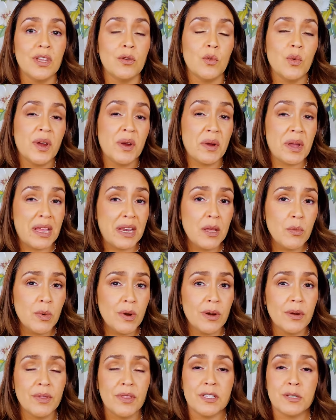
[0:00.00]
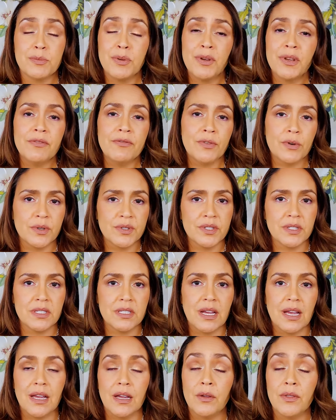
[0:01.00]
can wear anywhere that's pretty
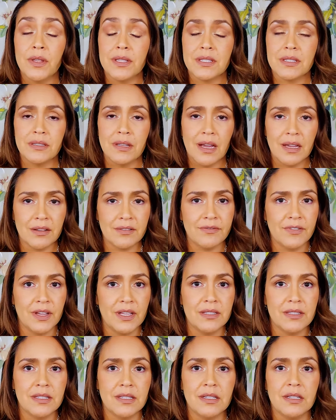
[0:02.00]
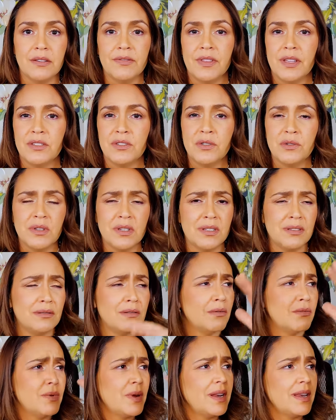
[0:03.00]
versatile, that's non offensive, that you
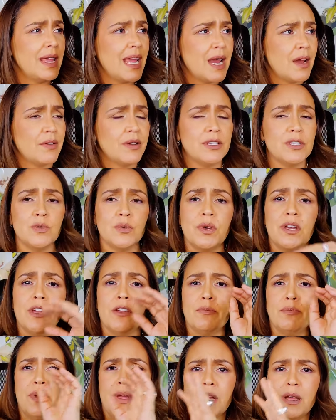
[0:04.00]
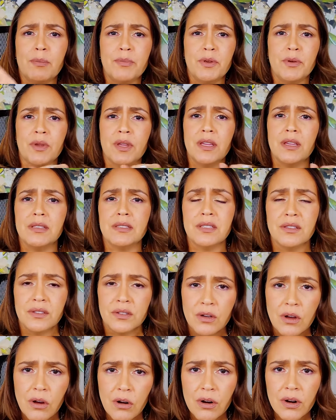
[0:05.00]
can run errands with, pick up your kids in
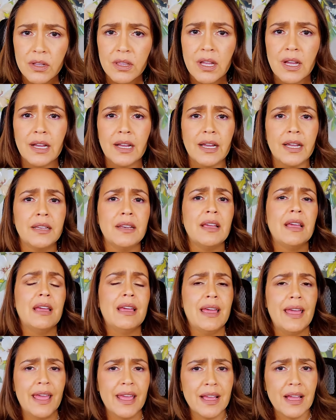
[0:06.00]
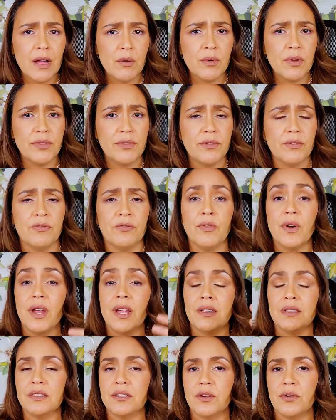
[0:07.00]
the car line, hang out with your
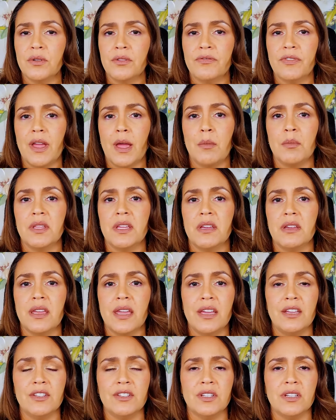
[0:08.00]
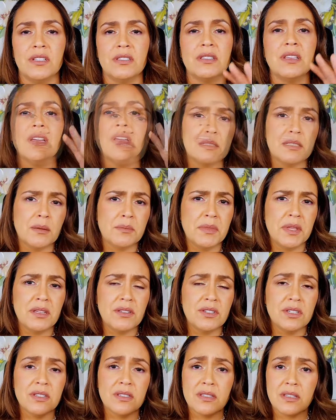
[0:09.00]
friends, go to family occasions,
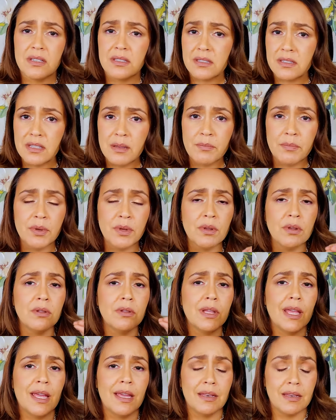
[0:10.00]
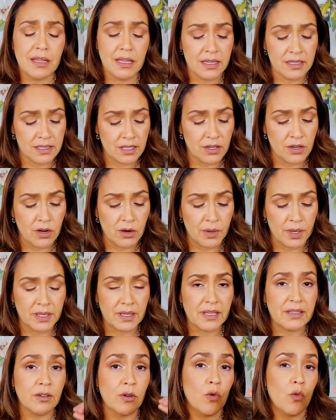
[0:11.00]
something just simple and easygoing,
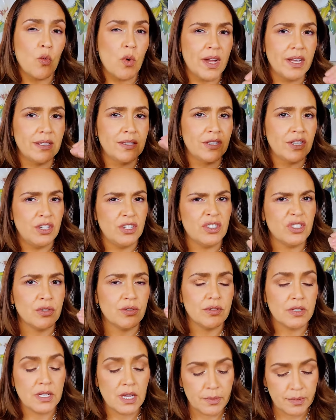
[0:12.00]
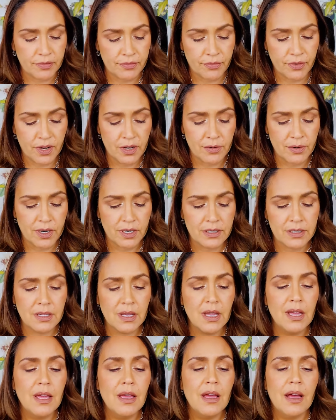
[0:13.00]
like your white t shirt type of fragrance.
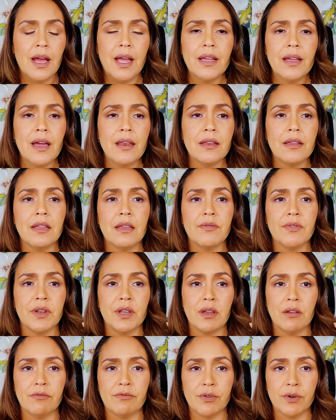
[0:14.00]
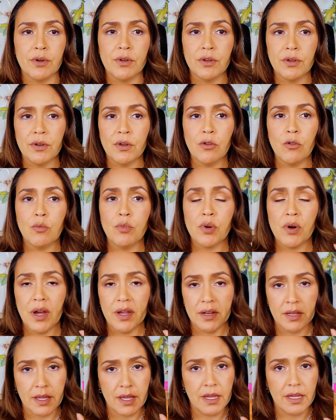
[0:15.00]
I gotta give it up for good old
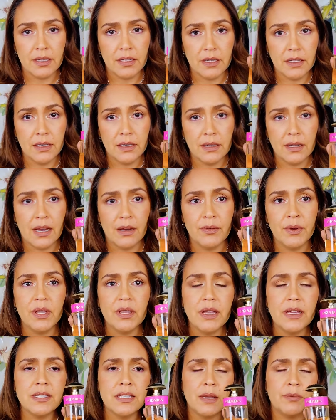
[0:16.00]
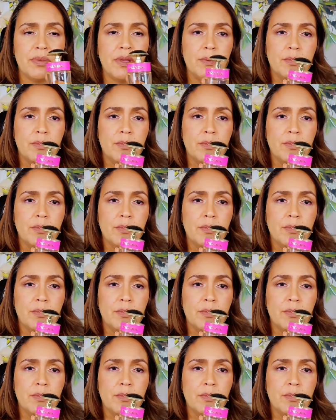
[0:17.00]
Prada candy. I realize that